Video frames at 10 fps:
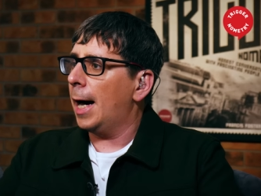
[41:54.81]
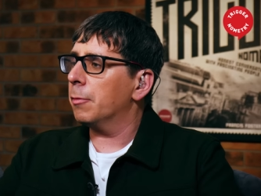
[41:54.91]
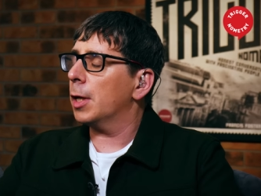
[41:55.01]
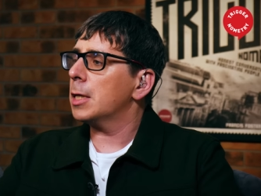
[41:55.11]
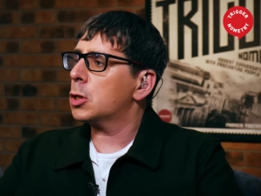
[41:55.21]

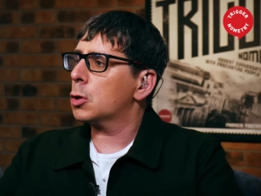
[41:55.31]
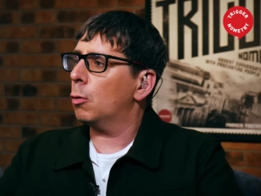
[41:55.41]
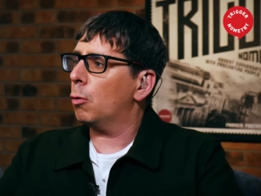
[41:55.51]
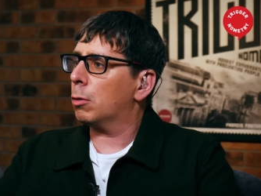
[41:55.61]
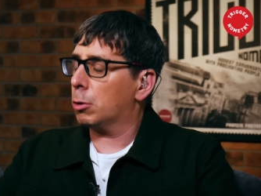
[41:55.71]
And they
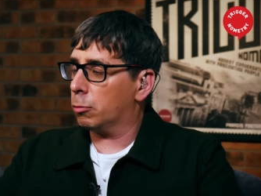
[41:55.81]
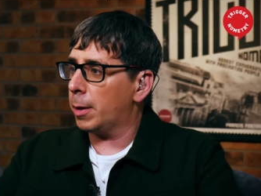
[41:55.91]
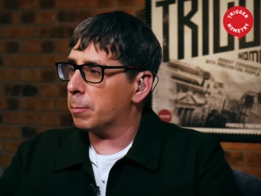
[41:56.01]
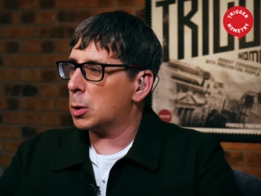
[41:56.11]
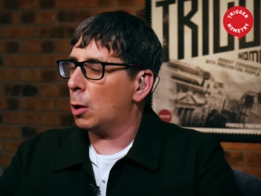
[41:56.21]
saw
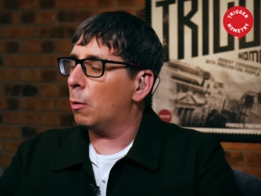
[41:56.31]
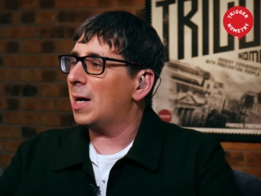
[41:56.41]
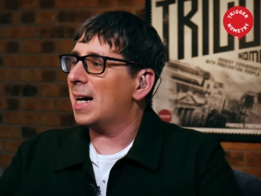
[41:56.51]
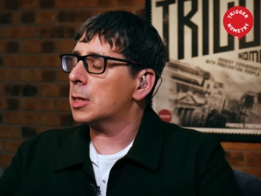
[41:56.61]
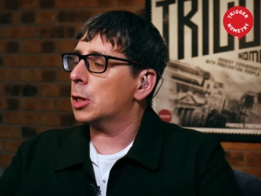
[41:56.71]

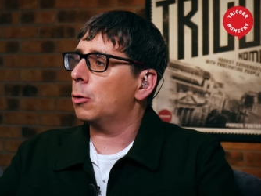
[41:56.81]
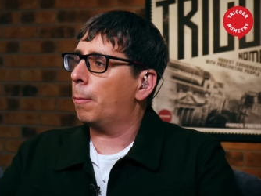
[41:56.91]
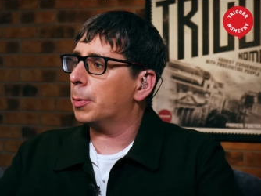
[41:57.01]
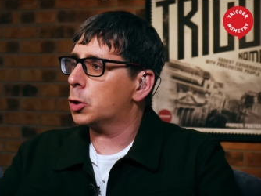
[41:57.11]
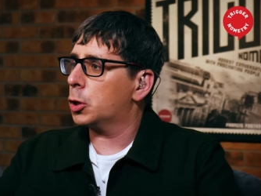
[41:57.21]
crypto as an
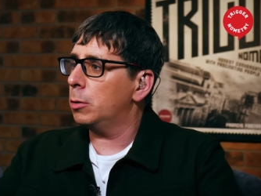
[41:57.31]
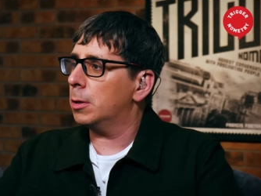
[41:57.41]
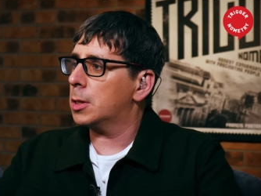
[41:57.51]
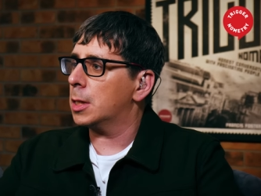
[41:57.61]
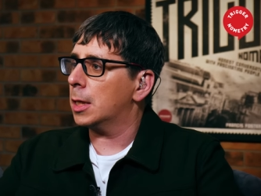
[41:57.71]

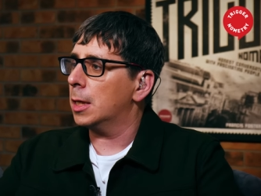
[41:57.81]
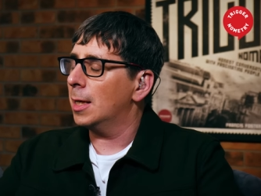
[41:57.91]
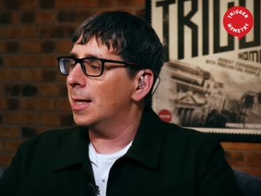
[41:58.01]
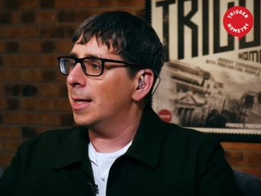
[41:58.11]
opportunity